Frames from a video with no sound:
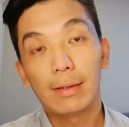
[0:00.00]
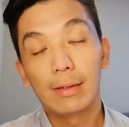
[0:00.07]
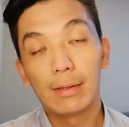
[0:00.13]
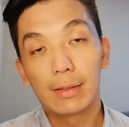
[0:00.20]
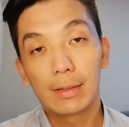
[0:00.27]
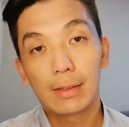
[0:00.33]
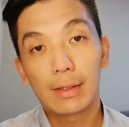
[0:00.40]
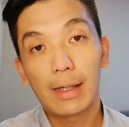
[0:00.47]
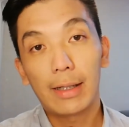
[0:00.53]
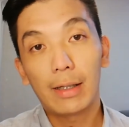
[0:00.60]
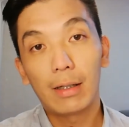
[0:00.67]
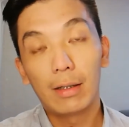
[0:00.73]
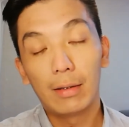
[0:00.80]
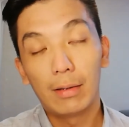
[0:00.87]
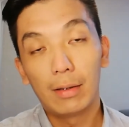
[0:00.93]
aside
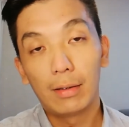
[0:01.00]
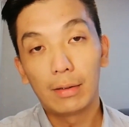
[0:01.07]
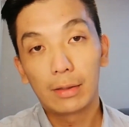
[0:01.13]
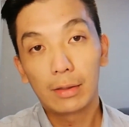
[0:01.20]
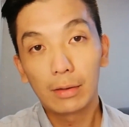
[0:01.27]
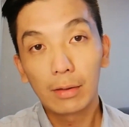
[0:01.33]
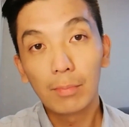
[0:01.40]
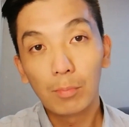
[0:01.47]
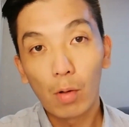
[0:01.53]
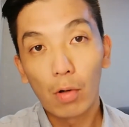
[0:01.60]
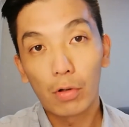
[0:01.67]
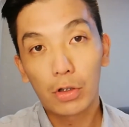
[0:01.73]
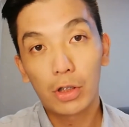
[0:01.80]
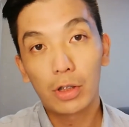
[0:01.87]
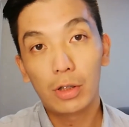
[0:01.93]
a certain
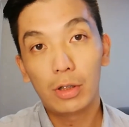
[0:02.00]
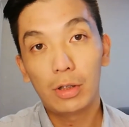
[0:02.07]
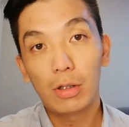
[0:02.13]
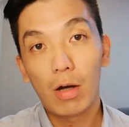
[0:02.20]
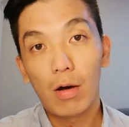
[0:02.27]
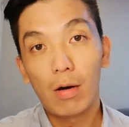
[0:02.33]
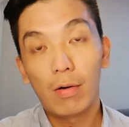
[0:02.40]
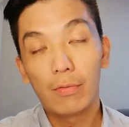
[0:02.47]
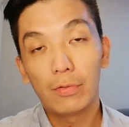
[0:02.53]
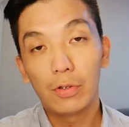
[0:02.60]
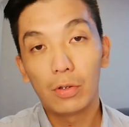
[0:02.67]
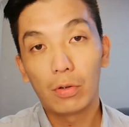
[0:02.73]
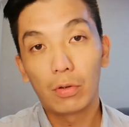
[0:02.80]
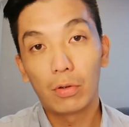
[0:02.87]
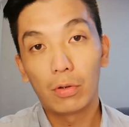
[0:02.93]
portion of
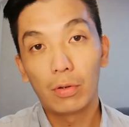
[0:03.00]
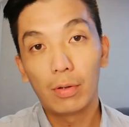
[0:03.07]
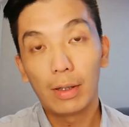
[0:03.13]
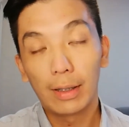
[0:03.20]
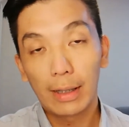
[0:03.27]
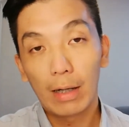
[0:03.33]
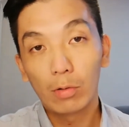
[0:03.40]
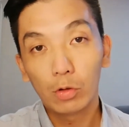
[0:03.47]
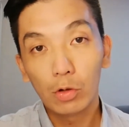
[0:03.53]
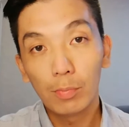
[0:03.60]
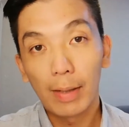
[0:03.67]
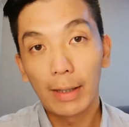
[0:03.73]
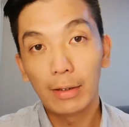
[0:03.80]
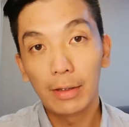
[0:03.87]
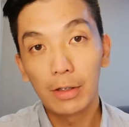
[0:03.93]
your account to
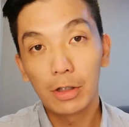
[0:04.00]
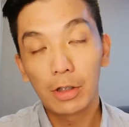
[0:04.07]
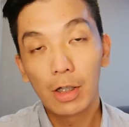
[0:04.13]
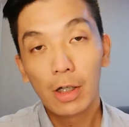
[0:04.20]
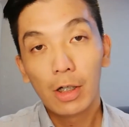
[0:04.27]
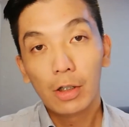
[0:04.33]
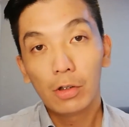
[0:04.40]
balance